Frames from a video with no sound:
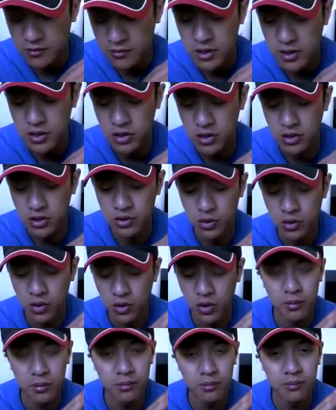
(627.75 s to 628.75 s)
features
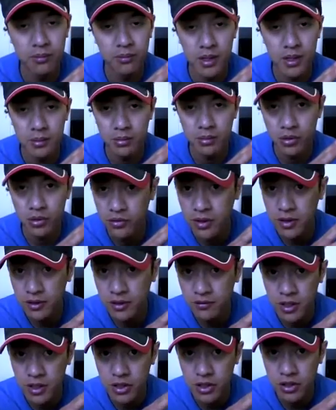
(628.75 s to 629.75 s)
or improving
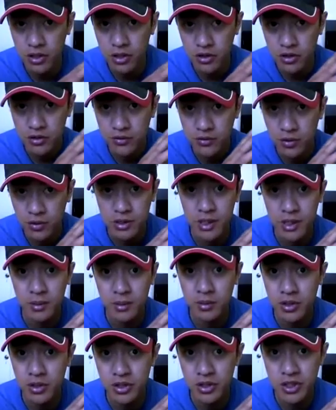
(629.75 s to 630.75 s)
features. For
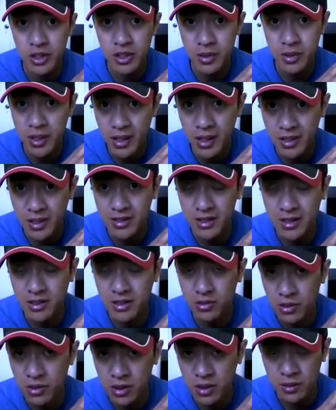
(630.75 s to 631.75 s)
example, the G P S,
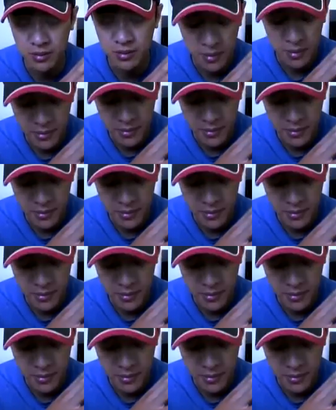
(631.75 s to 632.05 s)
that's really my